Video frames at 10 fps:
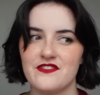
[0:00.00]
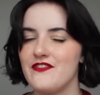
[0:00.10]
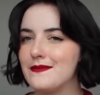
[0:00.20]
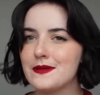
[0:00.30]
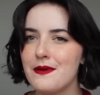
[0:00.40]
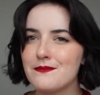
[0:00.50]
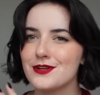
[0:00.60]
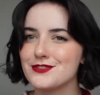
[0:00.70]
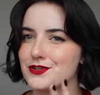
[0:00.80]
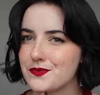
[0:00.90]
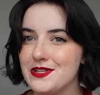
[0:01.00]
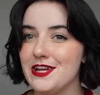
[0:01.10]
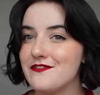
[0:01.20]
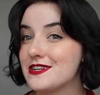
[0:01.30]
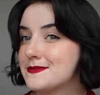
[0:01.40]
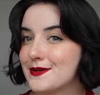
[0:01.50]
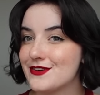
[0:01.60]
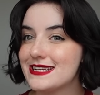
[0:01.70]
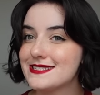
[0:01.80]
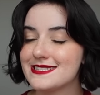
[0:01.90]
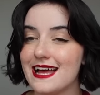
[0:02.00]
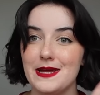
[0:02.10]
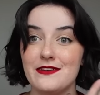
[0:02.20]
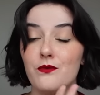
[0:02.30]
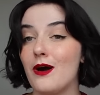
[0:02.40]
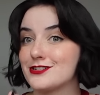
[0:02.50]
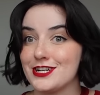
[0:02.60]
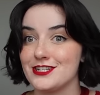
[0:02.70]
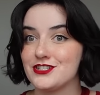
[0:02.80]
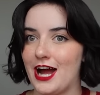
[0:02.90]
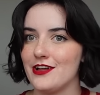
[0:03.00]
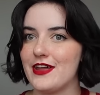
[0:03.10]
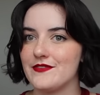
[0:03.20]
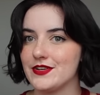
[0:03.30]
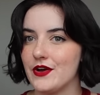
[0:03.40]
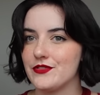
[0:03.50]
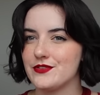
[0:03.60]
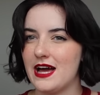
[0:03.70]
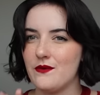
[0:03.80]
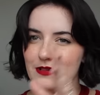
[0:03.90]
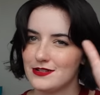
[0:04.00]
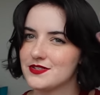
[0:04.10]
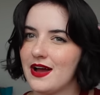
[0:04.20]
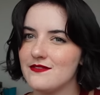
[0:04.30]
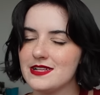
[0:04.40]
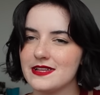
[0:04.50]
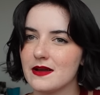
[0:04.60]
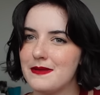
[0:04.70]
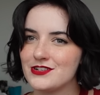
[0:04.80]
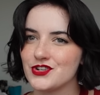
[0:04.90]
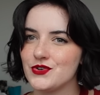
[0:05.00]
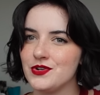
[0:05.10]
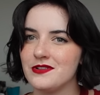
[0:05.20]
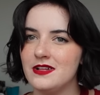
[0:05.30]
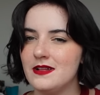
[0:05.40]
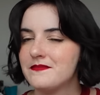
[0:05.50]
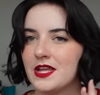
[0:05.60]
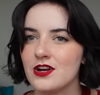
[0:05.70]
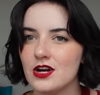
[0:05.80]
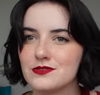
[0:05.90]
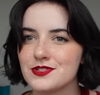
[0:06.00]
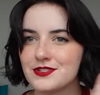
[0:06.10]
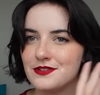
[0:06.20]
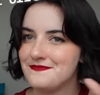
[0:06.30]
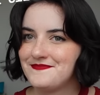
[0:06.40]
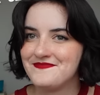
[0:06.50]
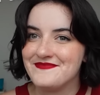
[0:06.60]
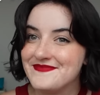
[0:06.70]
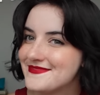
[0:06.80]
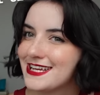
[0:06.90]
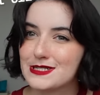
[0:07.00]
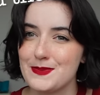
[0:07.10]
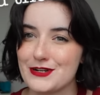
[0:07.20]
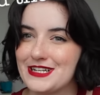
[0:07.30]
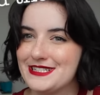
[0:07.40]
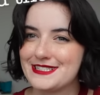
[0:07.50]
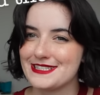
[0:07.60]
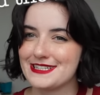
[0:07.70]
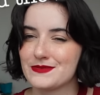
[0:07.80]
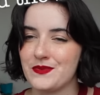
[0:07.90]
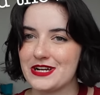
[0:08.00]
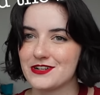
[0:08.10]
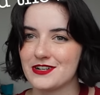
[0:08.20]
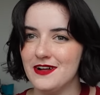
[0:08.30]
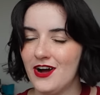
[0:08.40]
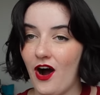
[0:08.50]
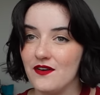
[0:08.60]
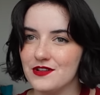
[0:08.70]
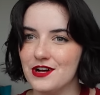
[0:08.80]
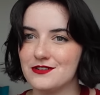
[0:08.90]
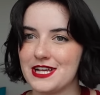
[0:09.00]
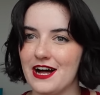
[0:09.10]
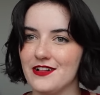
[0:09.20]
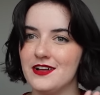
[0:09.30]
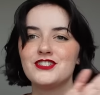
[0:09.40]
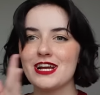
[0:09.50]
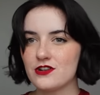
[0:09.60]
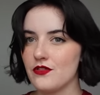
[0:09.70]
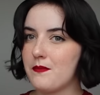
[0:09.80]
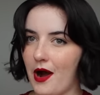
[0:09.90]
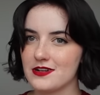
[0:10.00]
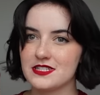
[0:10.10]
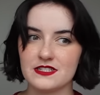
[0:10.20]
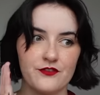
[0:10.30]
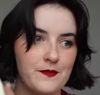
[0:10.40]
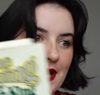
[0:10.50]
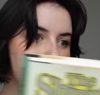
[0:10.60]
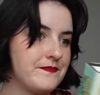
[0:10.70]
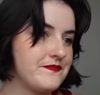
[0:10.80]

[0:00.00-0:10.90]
of family members or a real life experience, and watching a child have to go through that while also having like a magical ghost experience in this weird, awful hotel. Checked all the boxes for me.